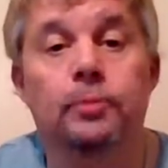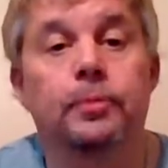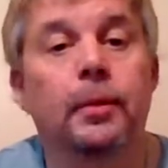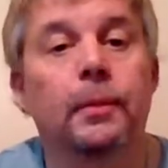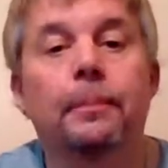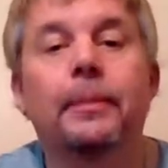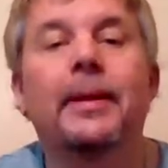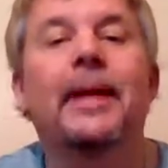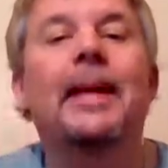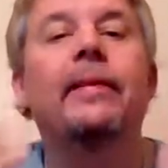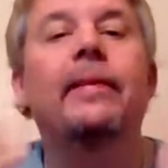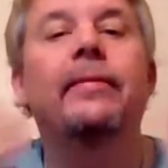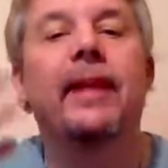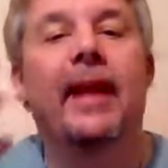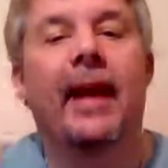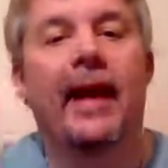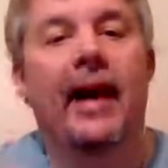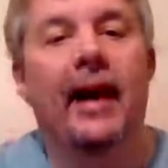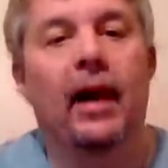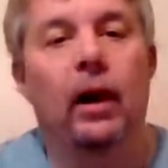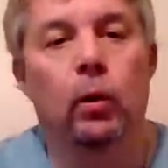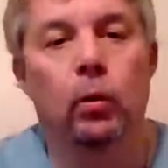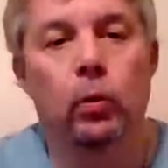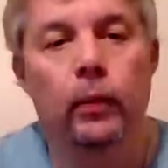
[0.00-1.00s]
But given
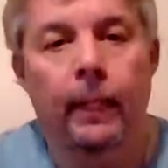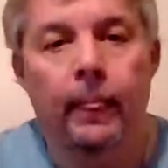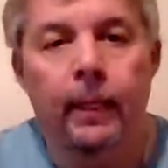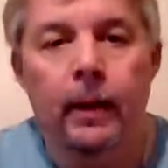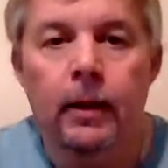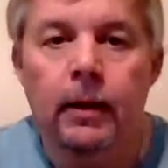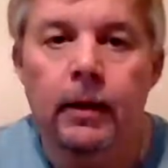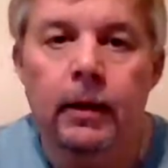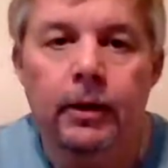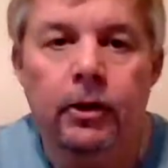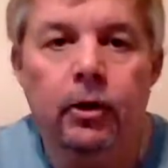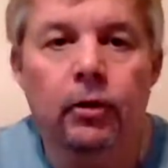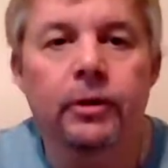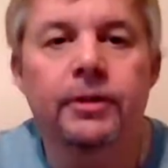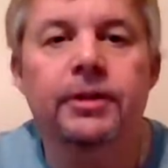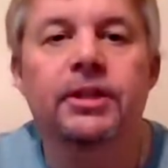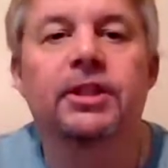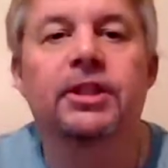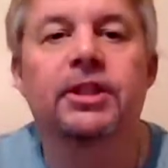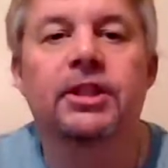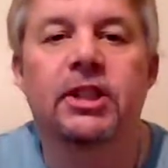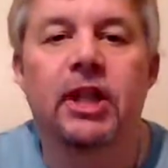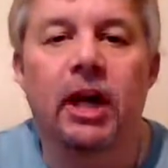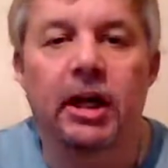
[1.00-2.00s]
how you're a
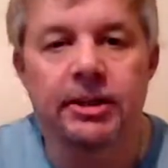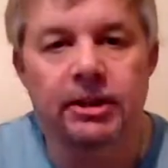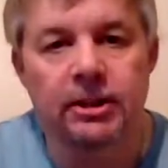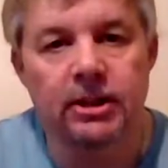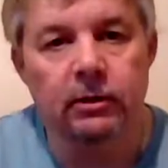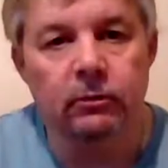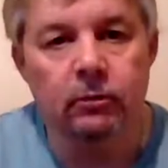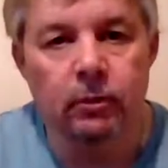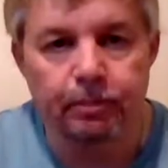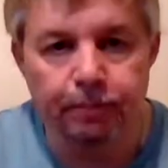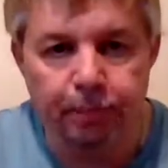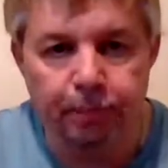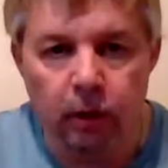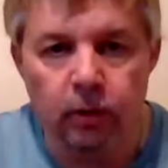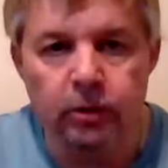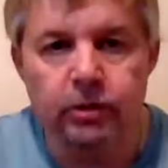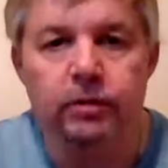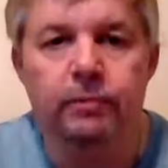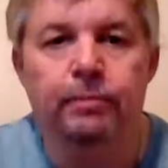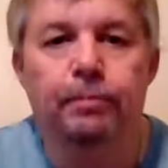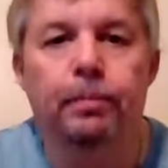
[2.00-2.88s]
disgusting, repulsive,